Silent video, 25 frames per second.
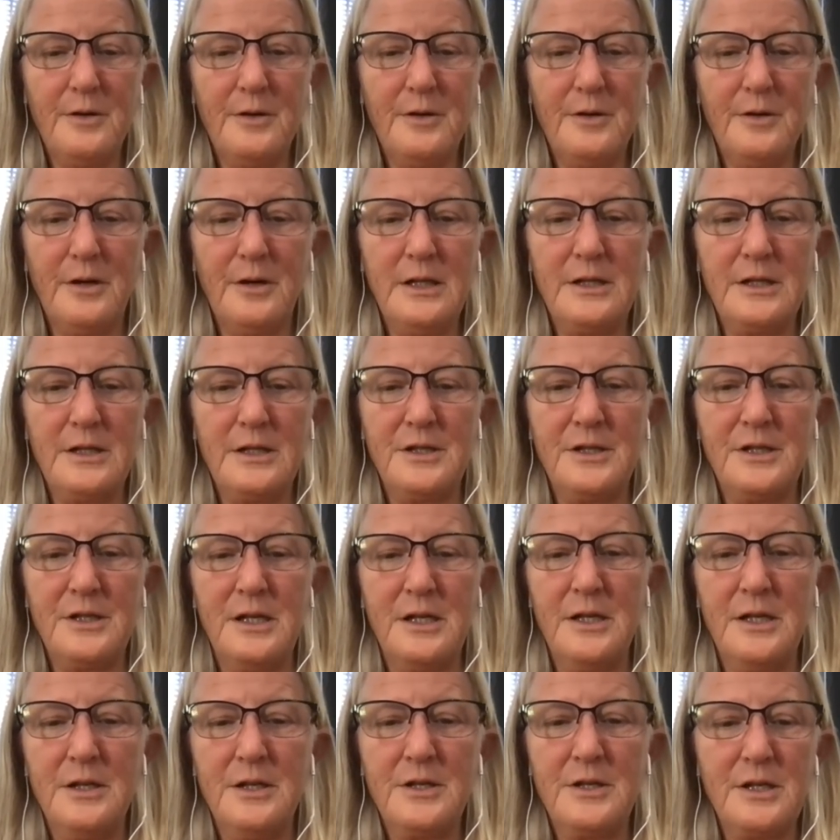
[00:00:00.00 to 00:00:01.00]
gut
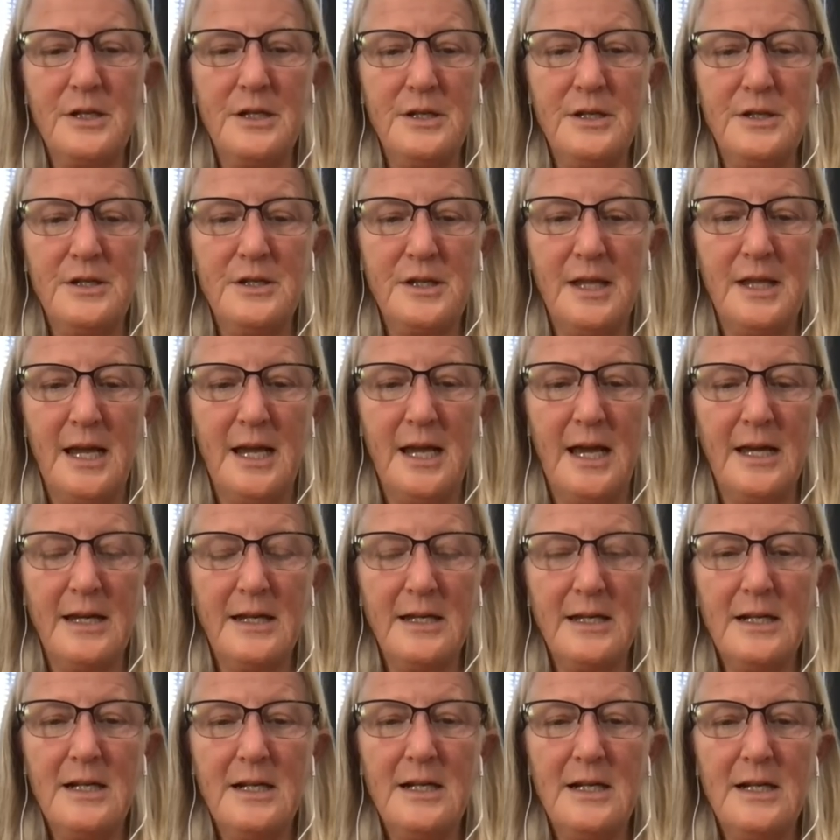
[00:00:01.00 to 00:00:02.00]
disease is that
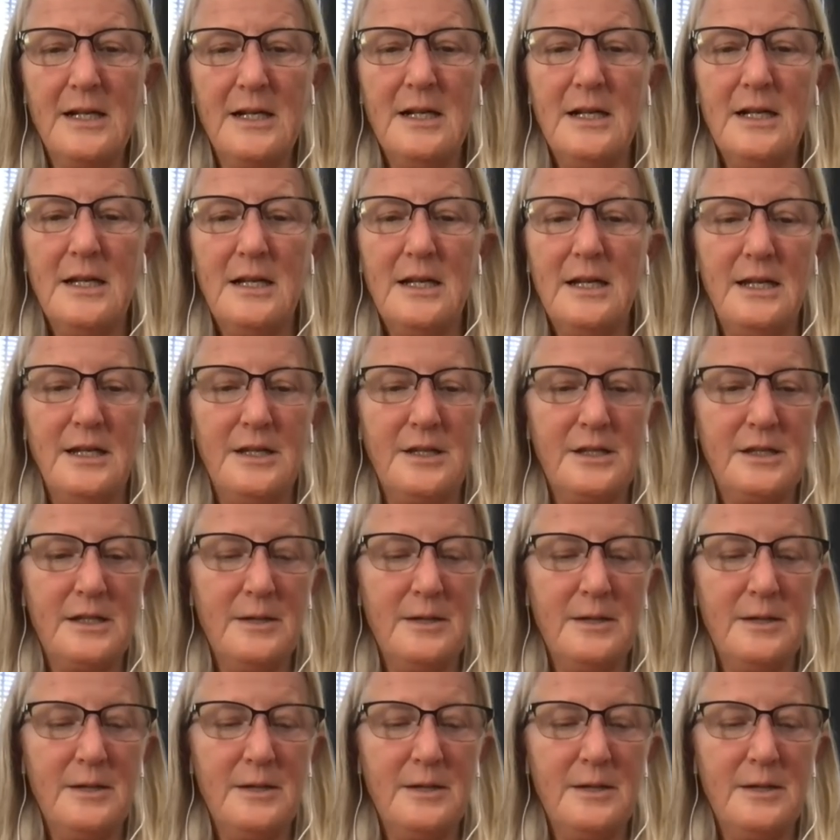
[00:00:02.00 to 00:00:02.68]
it's